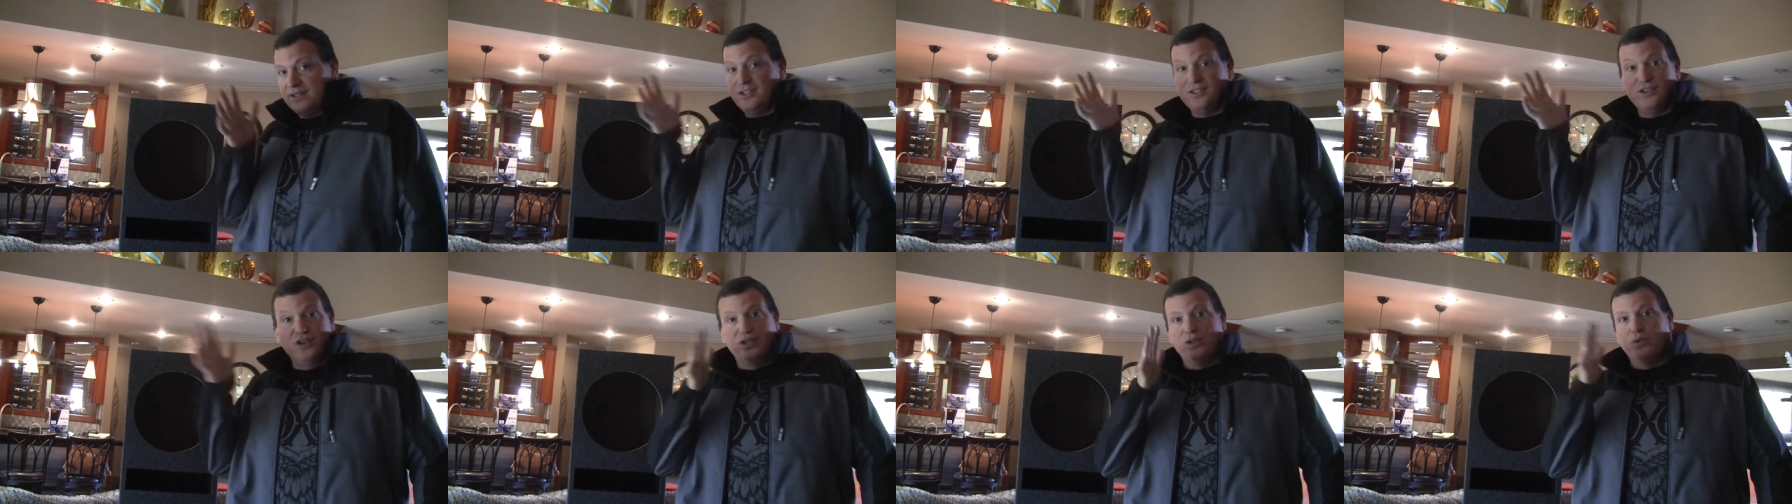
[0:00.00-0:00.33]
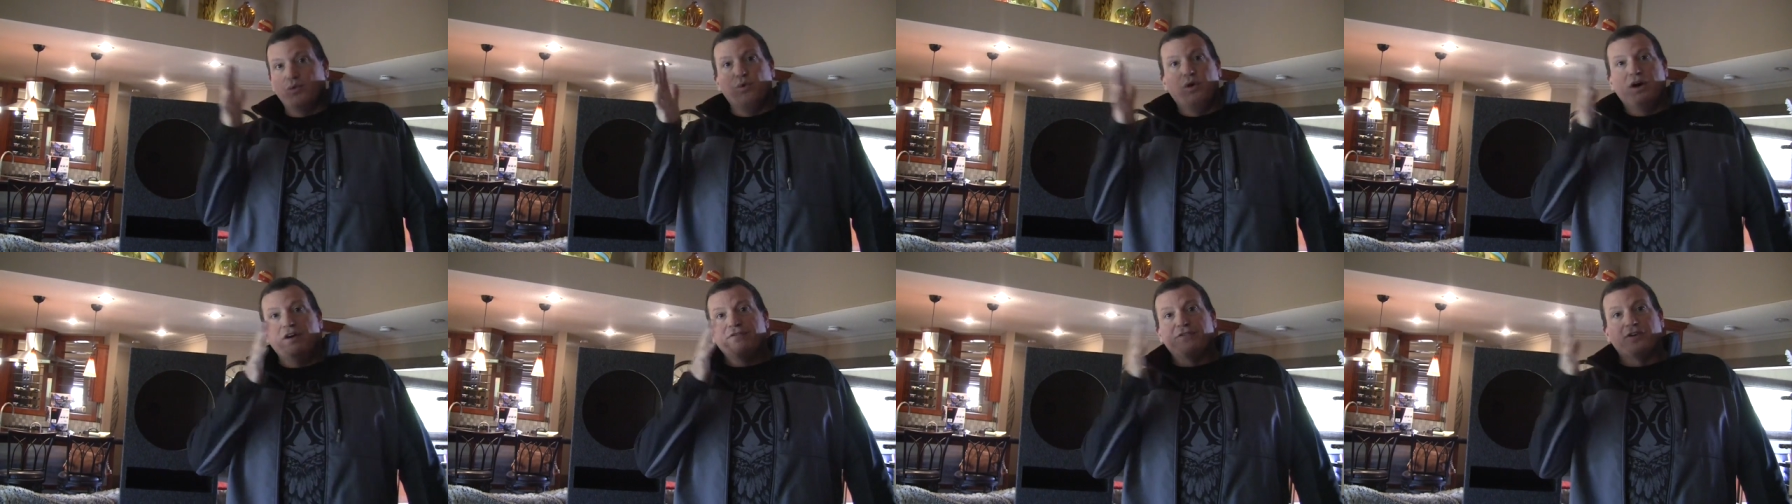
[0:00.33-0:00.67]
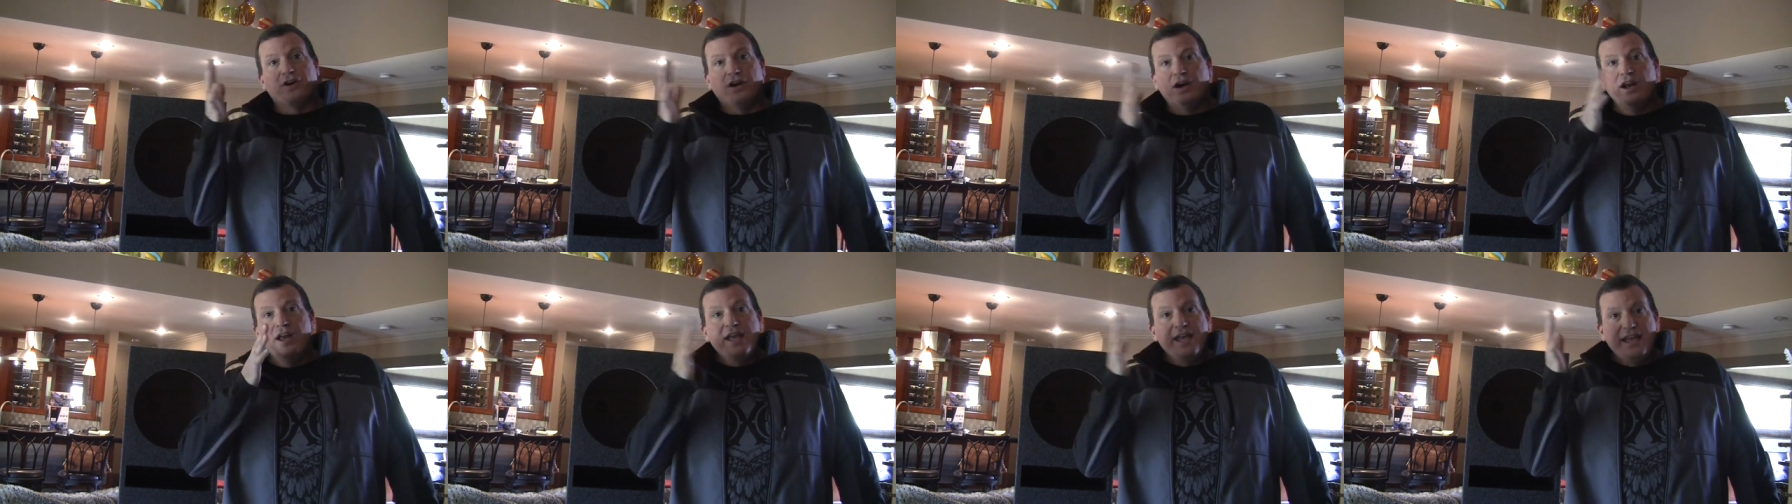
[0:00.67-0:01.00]
so the
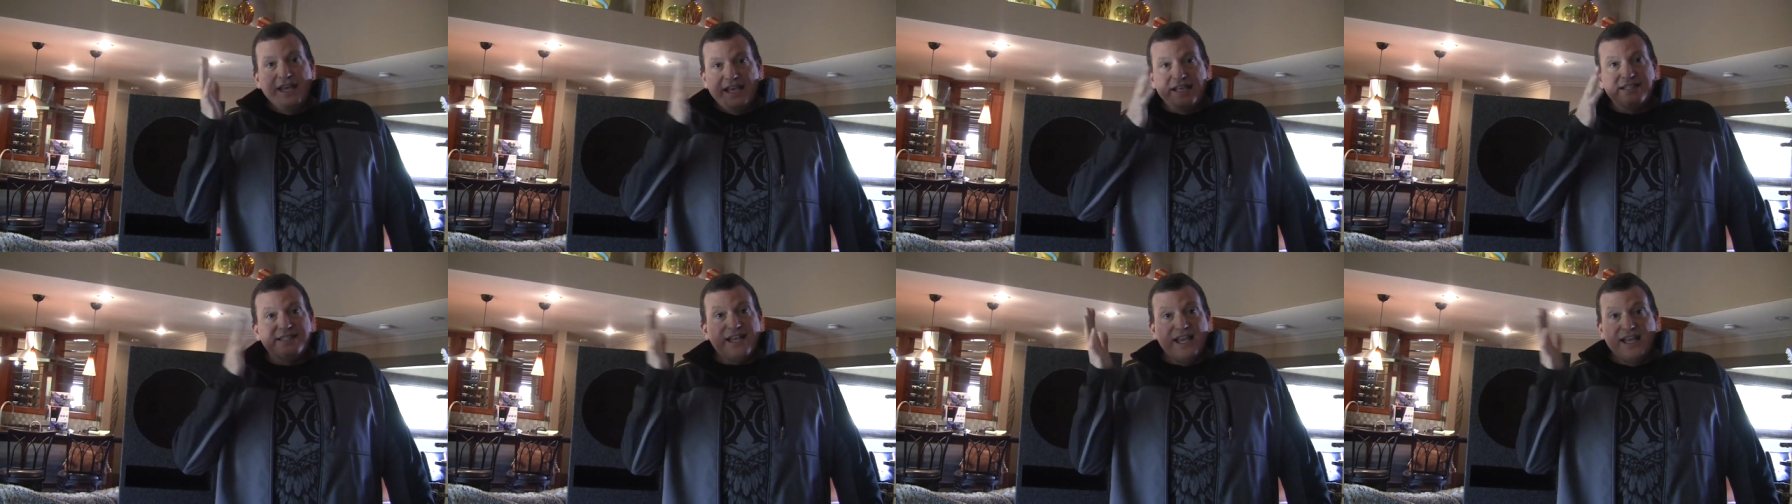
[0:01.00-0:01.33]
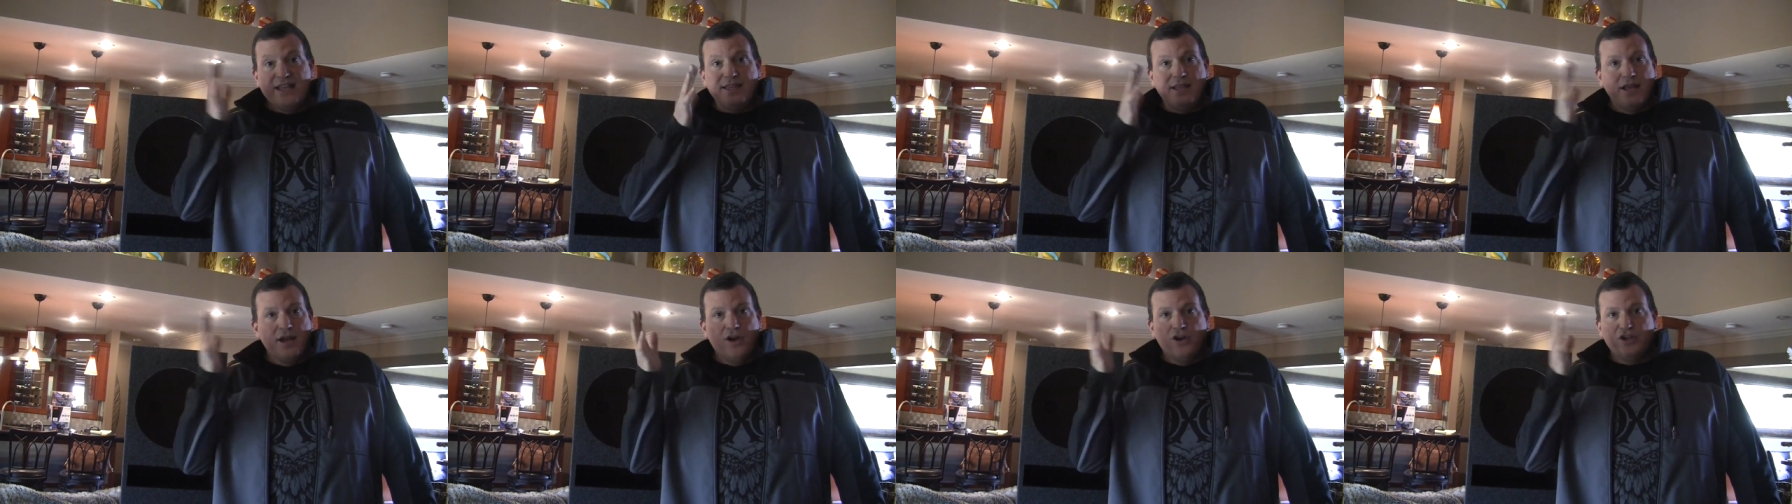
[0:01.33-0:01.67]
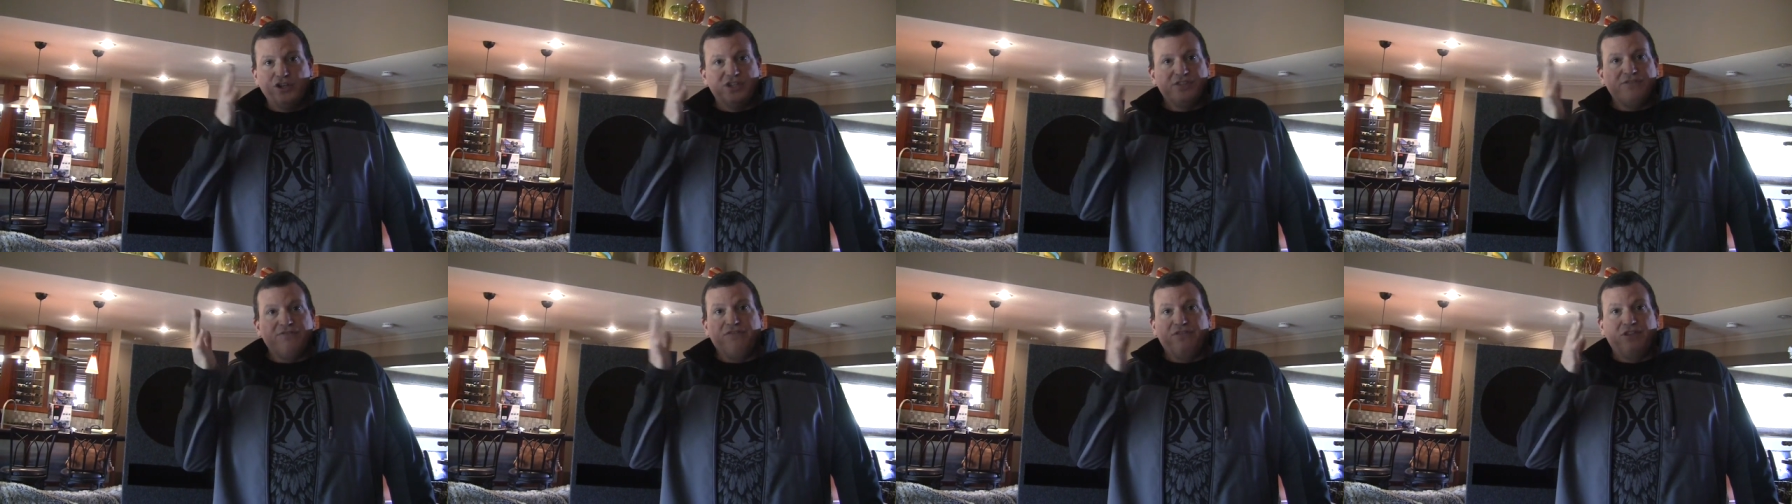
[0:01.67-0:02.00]
woofer is in there
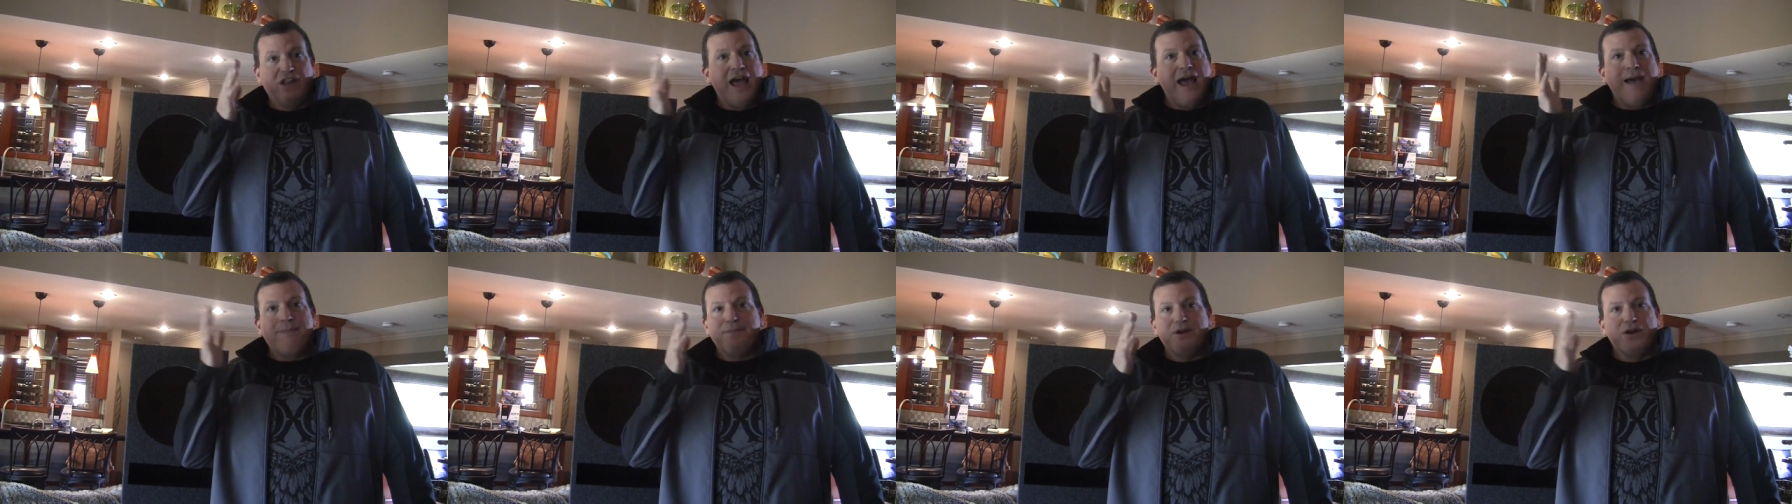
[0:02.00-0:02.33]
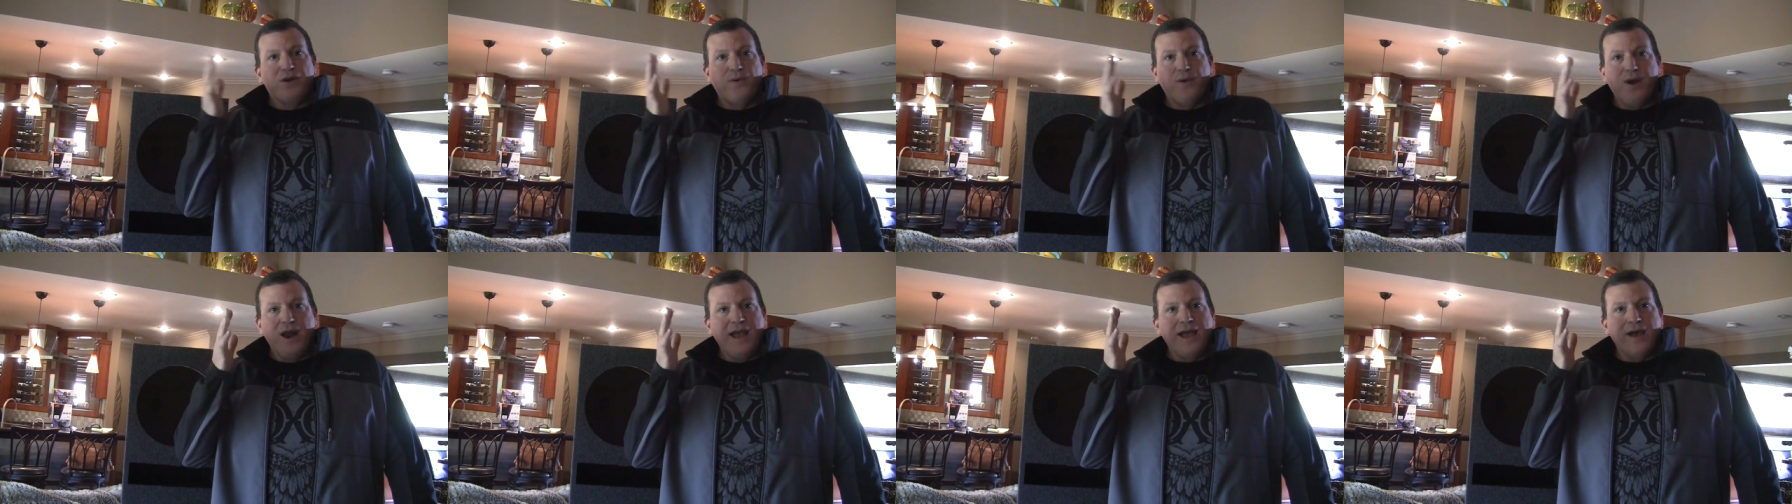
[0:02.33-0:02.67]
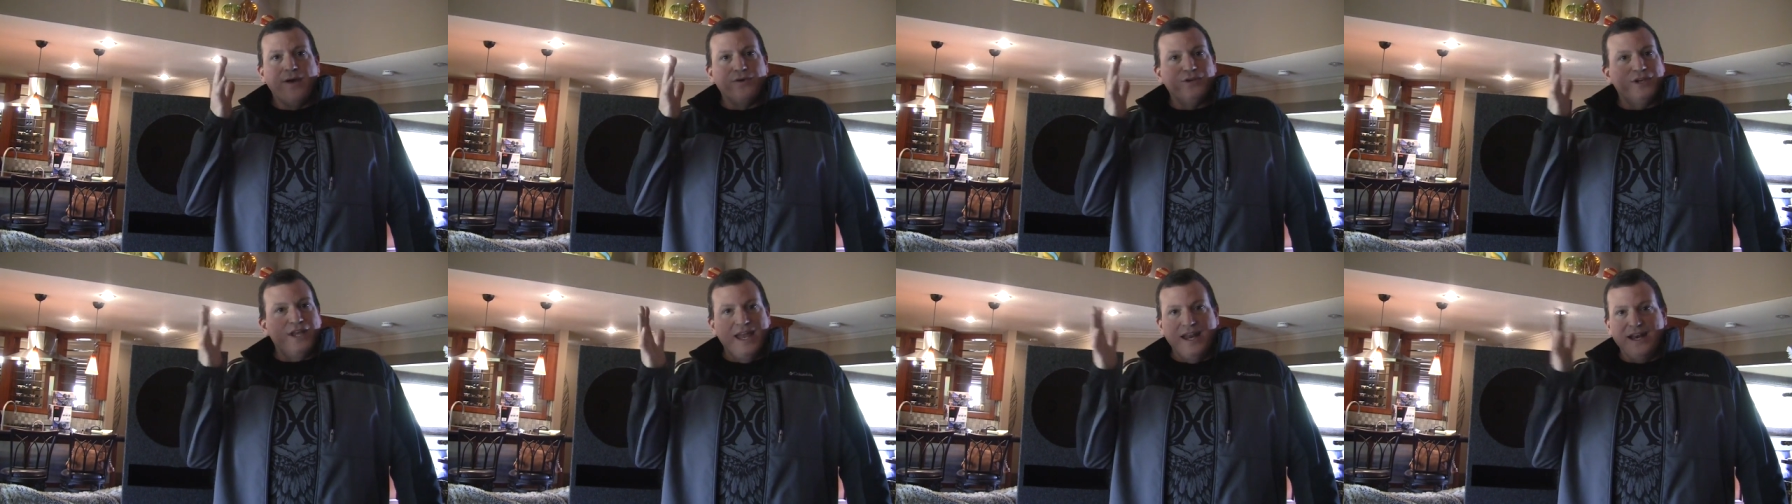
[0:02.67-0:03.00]
just flapping
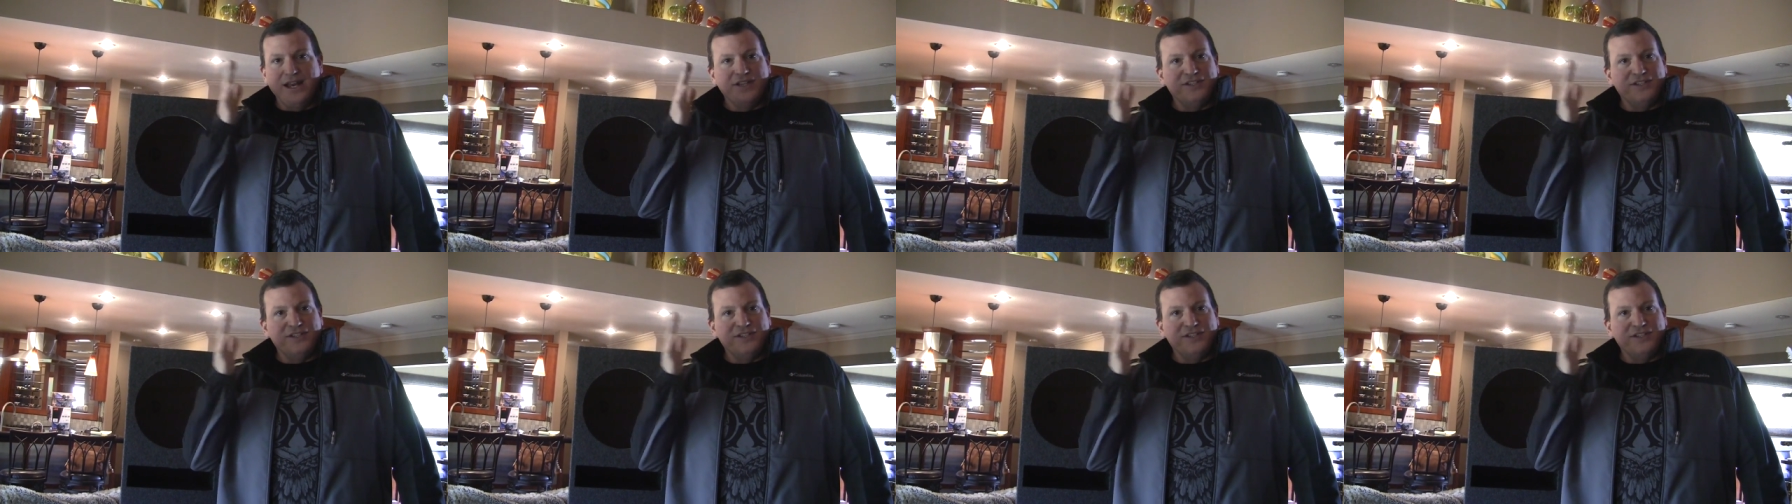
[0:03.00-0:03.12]
around and